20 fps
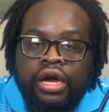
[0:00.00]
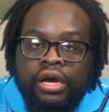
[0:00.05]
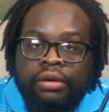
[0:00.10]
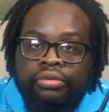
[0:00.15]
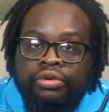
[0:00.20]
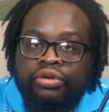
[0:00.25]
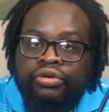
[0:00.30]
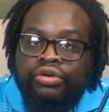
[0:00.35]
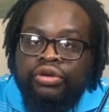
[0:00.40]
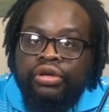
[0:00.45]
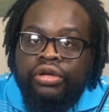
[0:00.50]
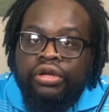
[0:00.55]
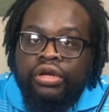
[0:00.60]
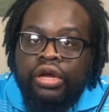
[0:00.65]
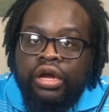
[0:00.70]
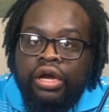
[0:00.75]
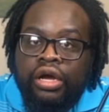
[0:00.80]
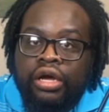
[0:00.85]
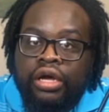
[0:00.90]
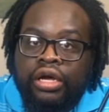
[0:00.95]
do
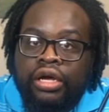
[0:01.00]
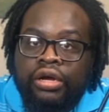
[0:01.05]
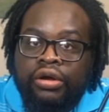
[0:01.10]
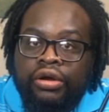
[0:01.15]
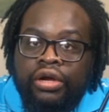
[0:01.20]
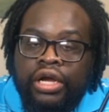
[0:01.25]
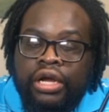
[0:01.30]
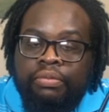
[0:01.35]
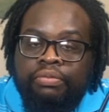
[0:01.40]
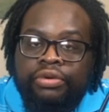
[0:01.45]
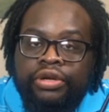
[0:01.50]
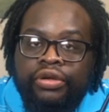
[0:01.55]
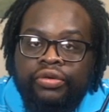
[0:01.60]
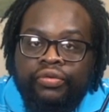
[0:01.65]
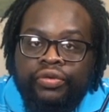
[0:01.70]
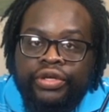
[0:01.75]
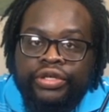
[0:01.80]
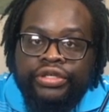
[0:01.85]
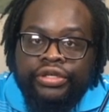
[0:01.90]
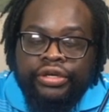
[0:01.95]
company
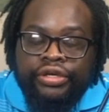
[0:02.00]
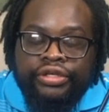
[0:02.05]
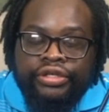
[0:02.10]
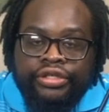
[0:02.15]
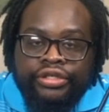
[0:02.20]
research.